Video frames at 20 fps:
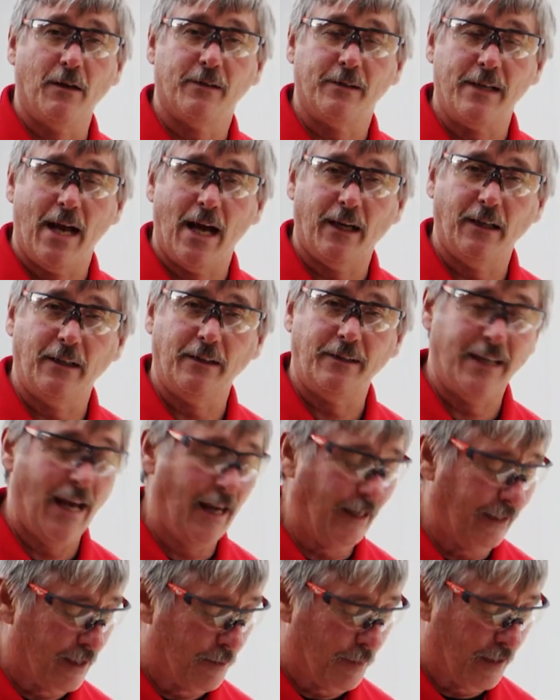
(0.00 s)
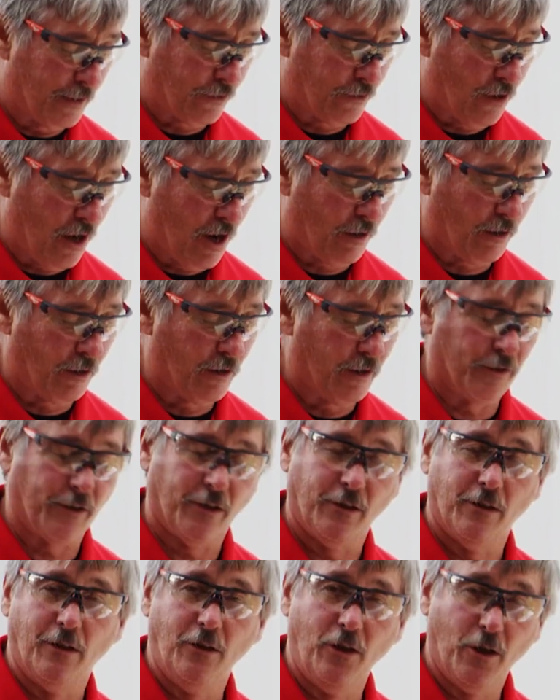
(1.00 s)
It's not gonna take that much longer, it's
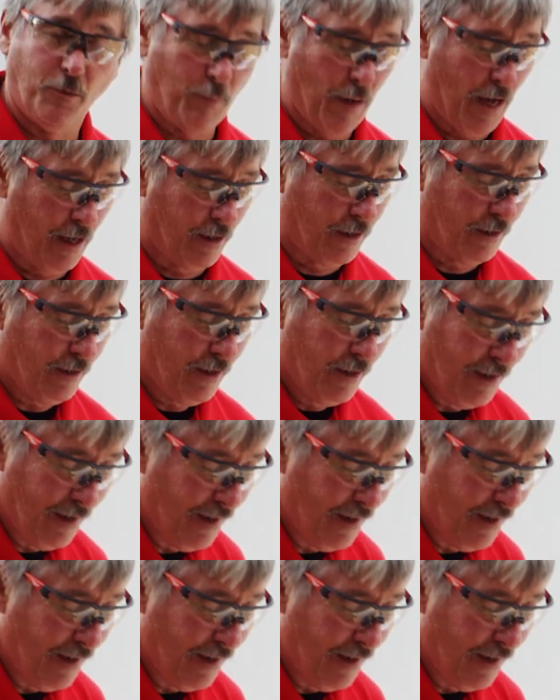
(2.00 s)
gonna look better.